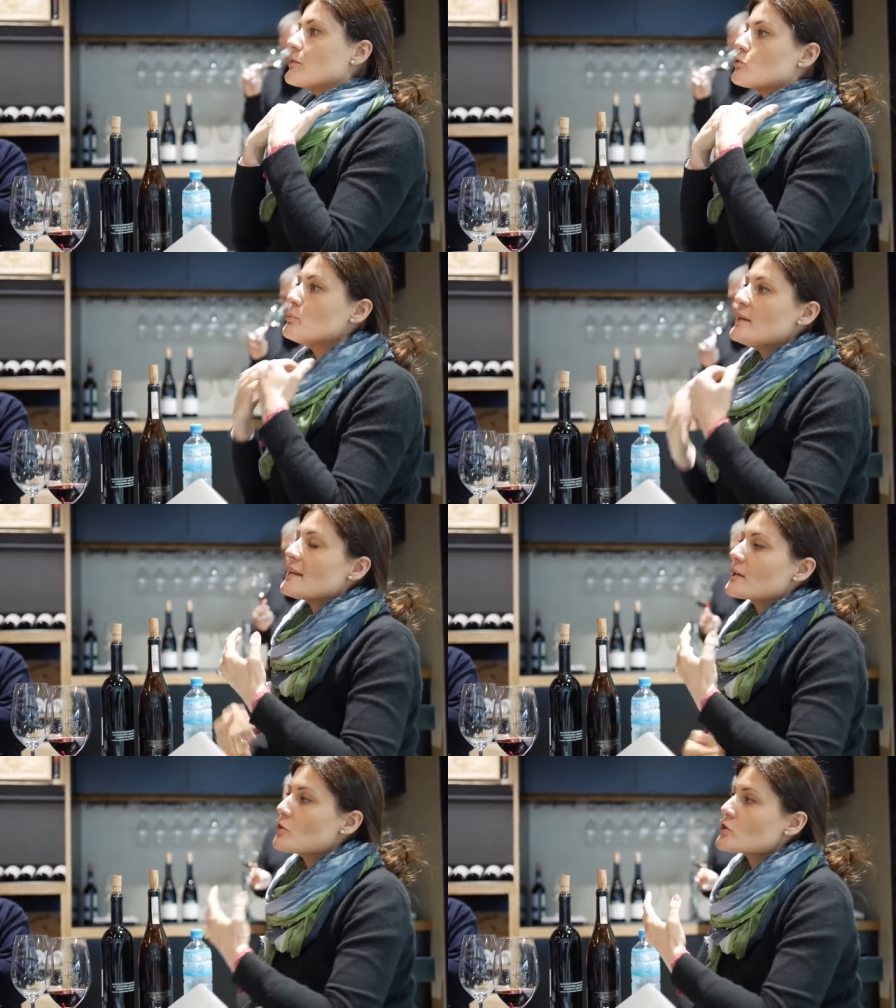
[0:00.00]
to be a
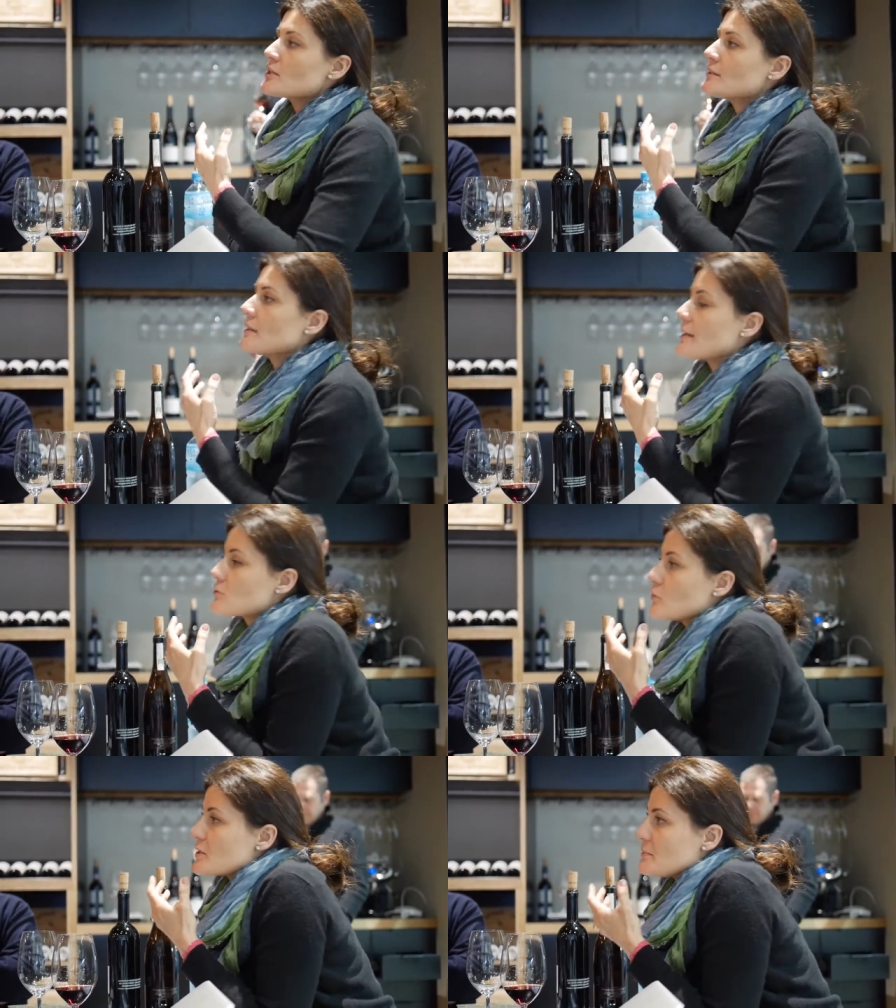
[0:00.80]
negotiant
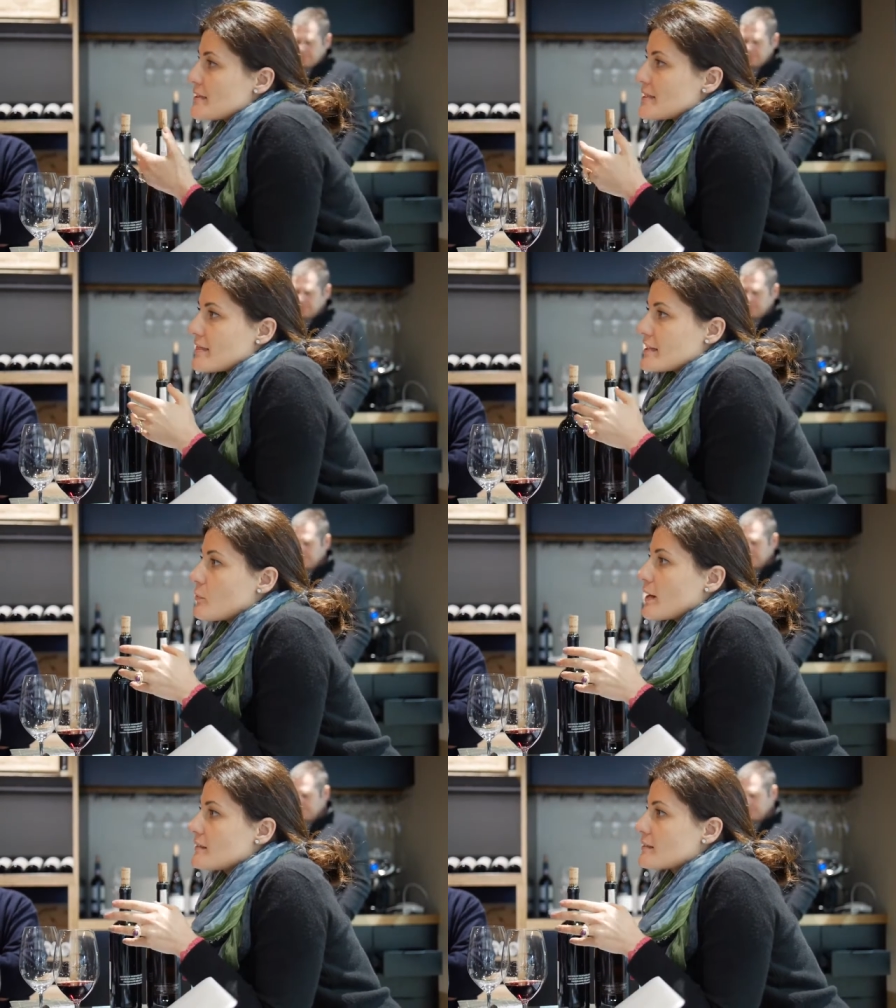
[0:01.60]
has always been something
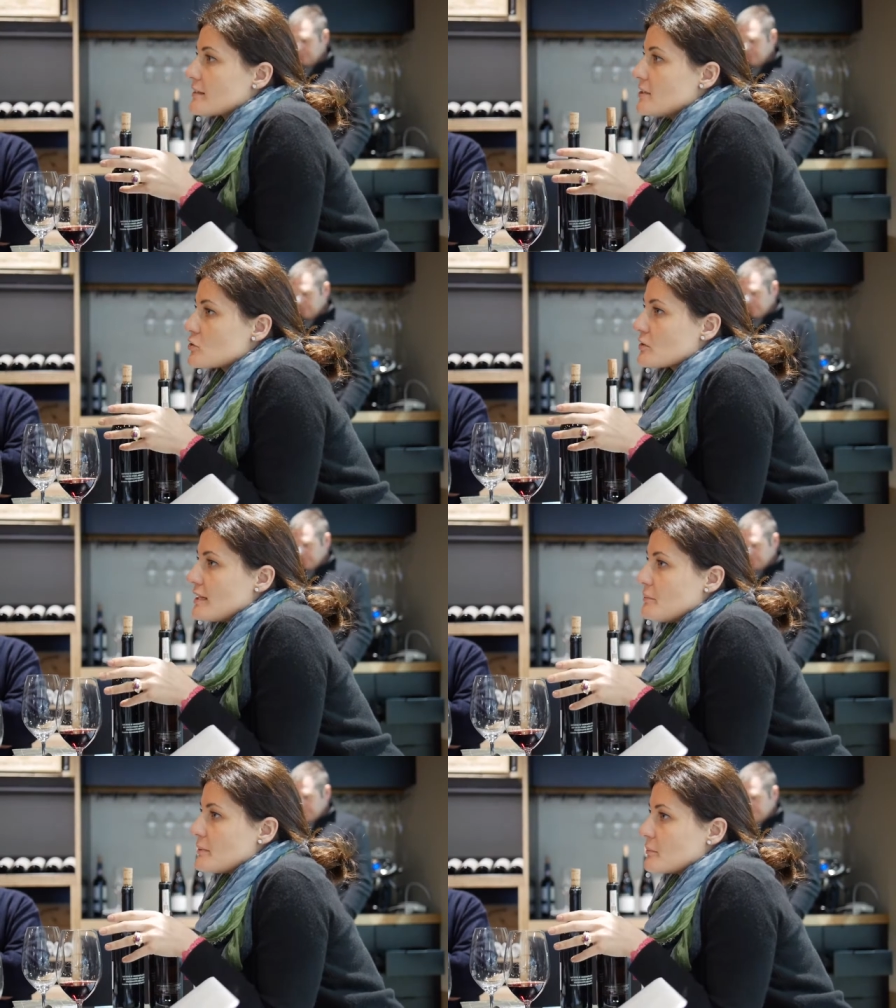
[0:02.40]
quite
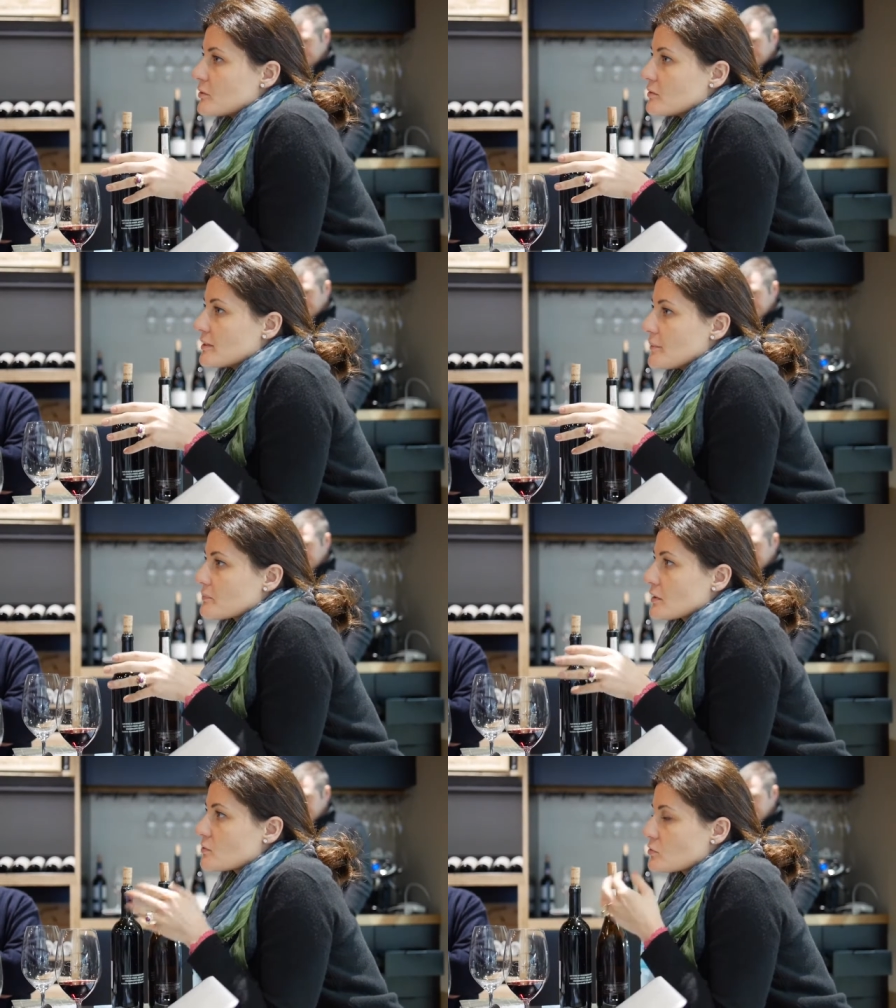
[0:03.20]
traditional in Piemonte.
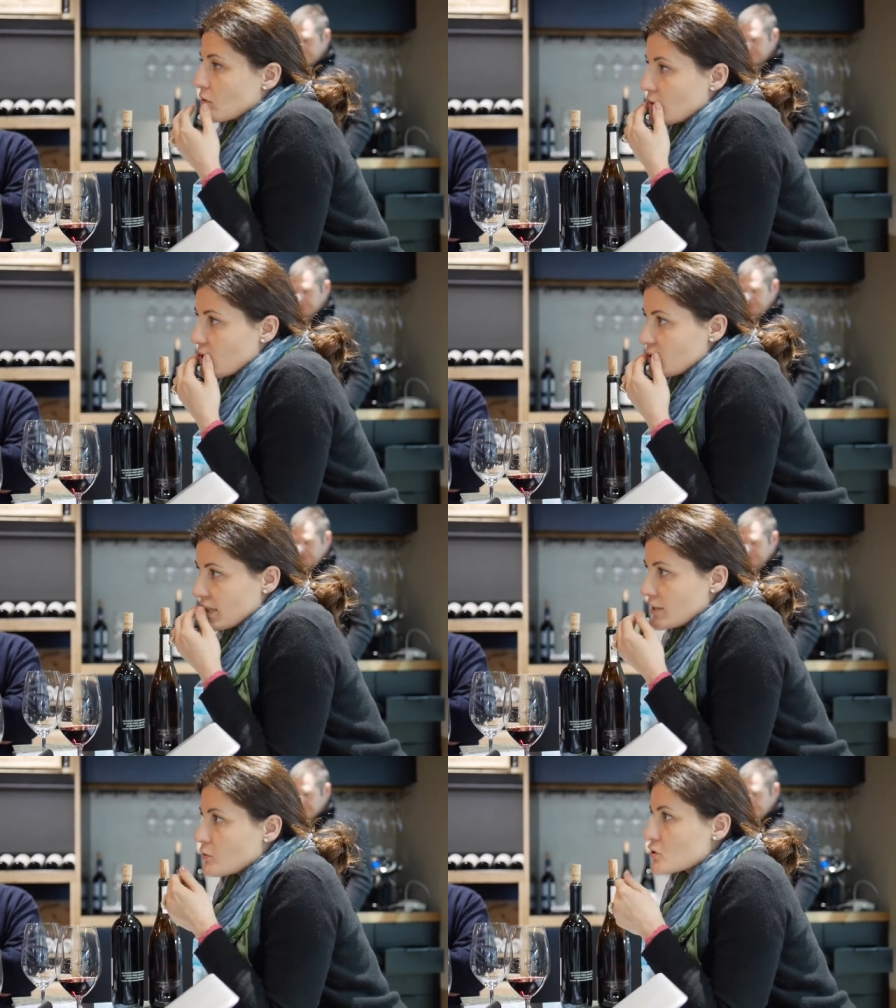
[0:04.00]
So the
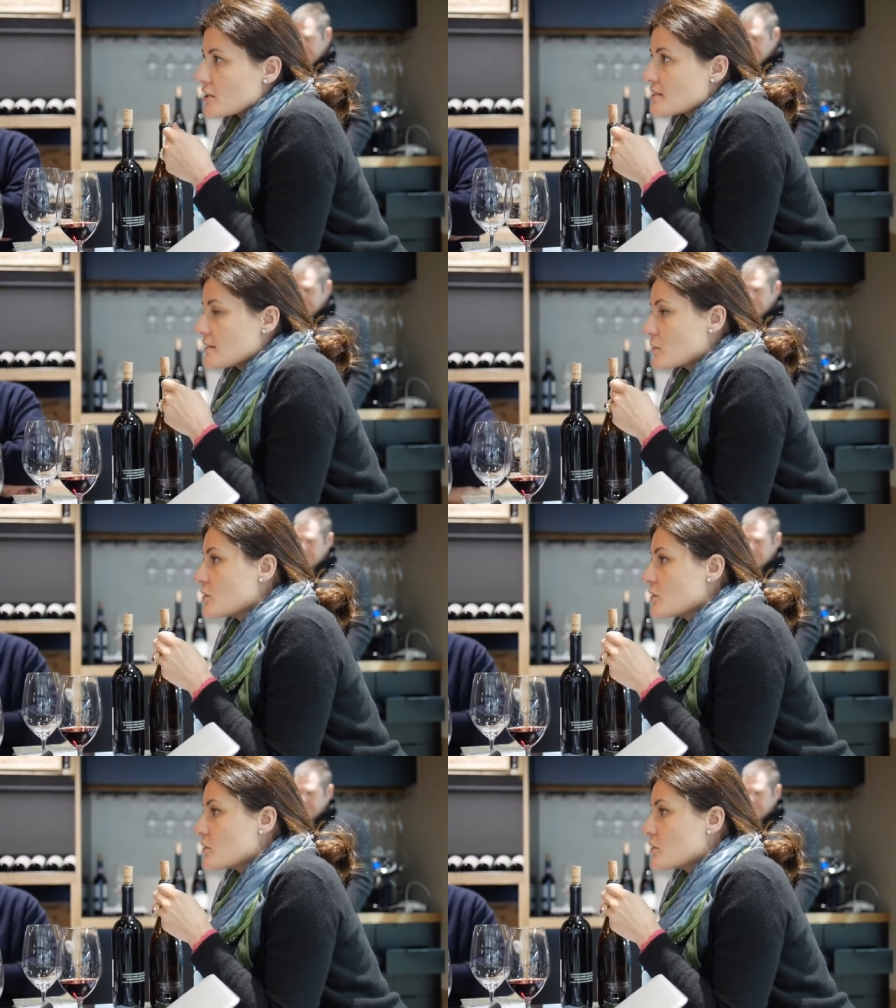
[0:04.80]
negotiants, there